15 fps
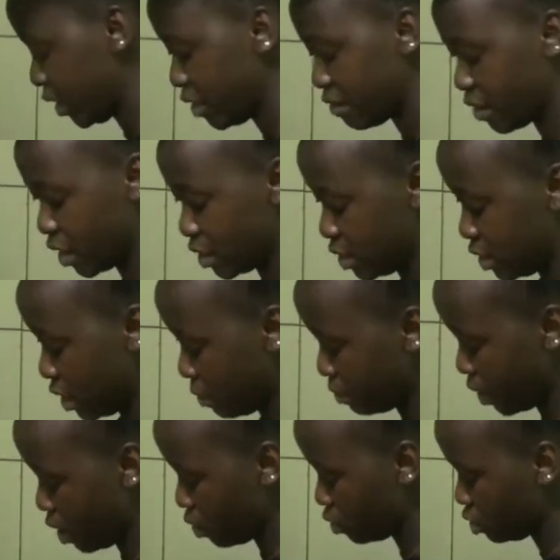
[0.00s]
leave that step
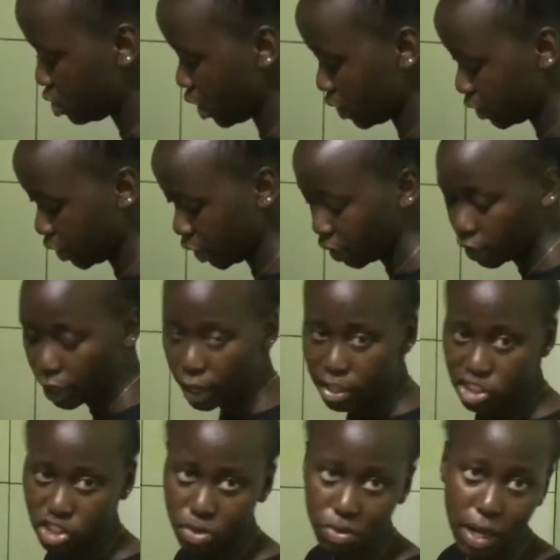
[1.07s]
out and then I'll
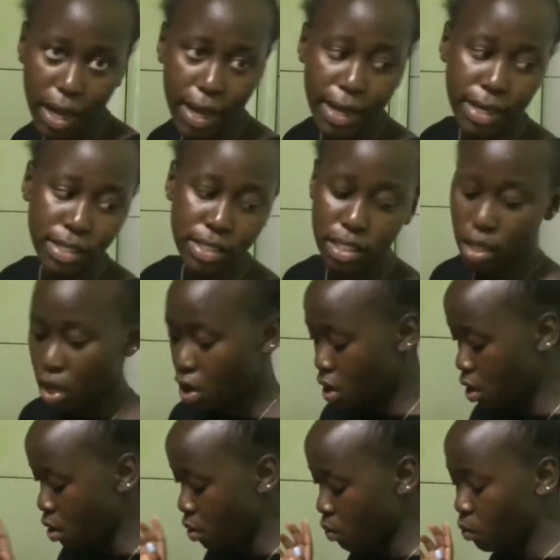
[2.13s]
catch you guys
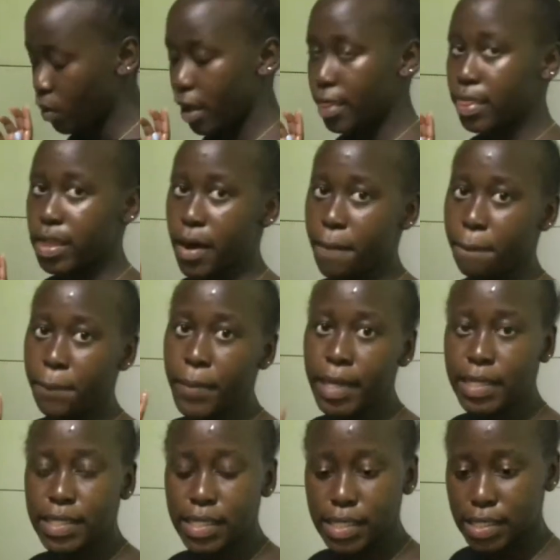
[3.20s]
when the
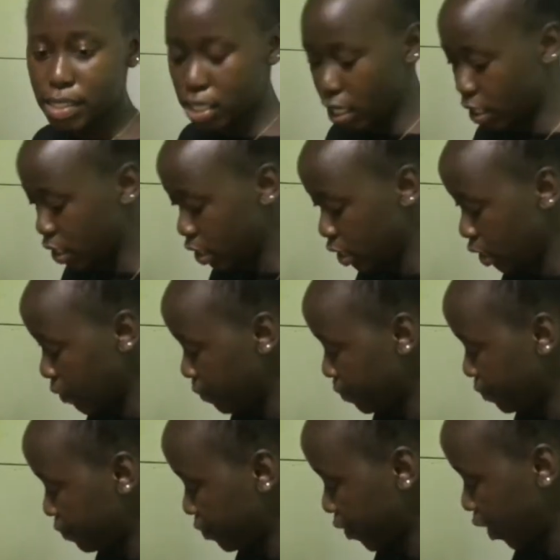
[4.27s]
meat is ready
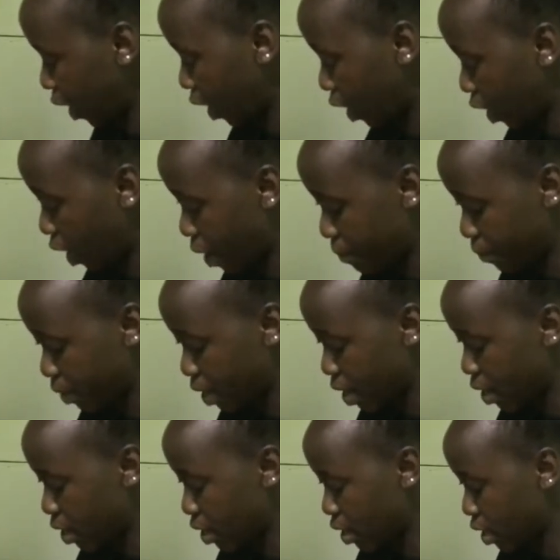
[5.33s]
and I'm
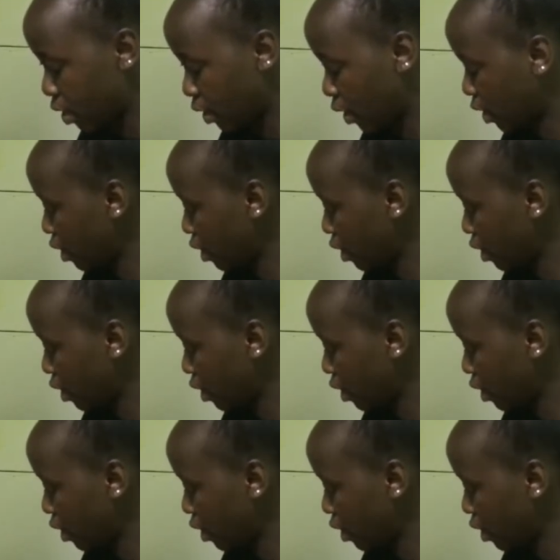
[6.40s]
done